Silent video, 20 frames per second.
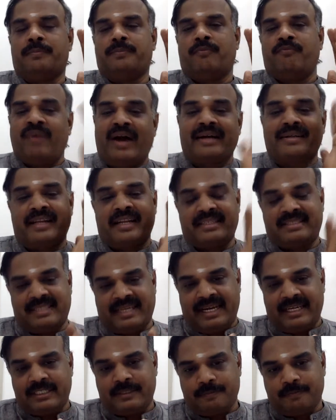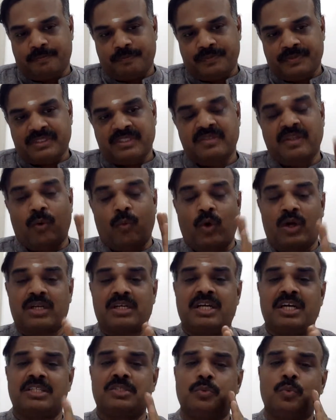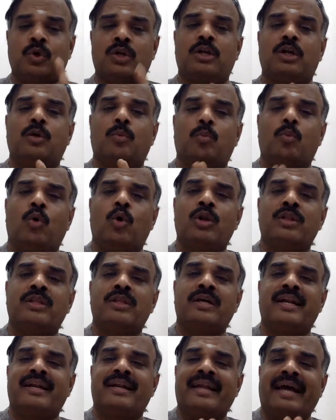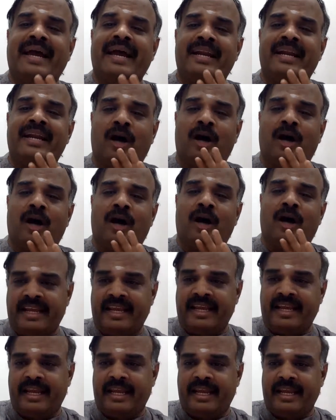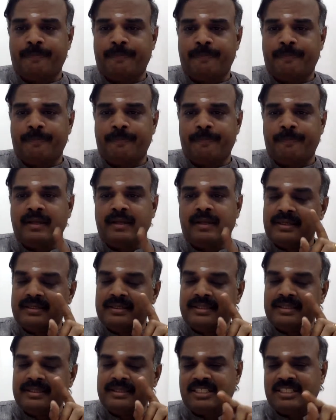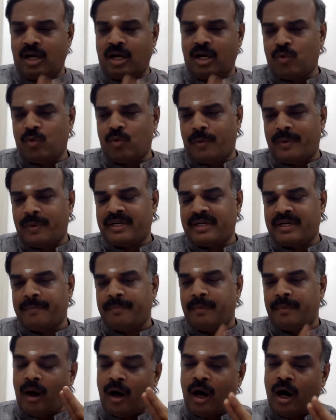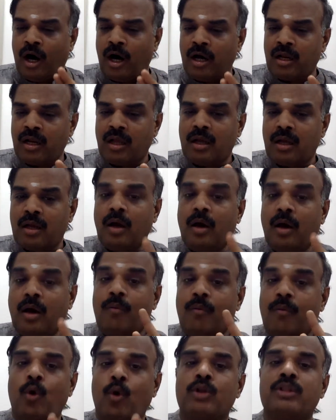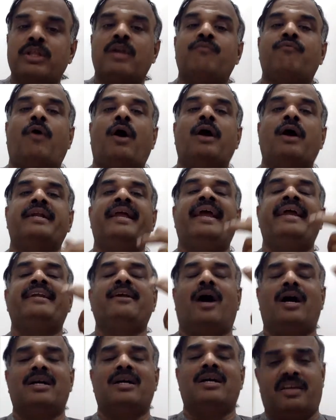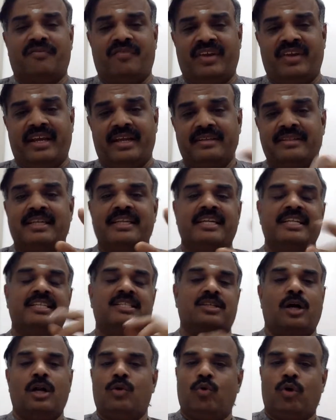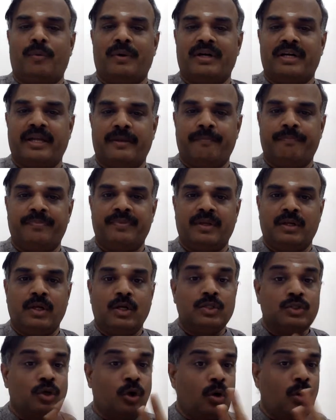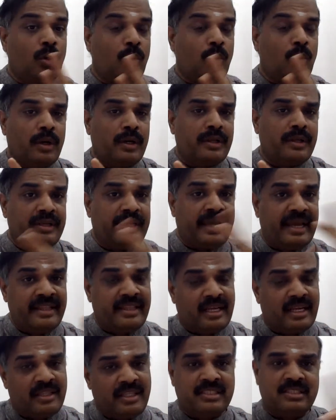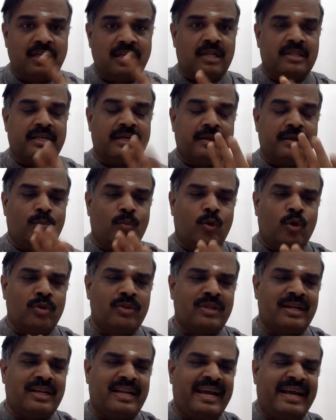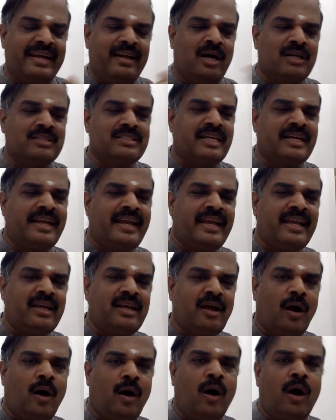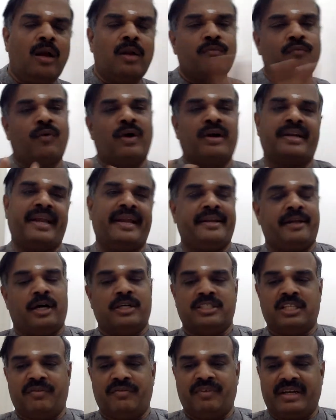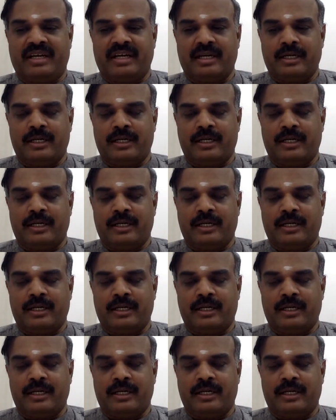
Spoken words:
Factories Act, the workers worked more than 9 hours a day, then it is called overtime, or more than 48 hours a week, then it is called overtime. So either this or that, more than 9 hours a day or 48 hours a week.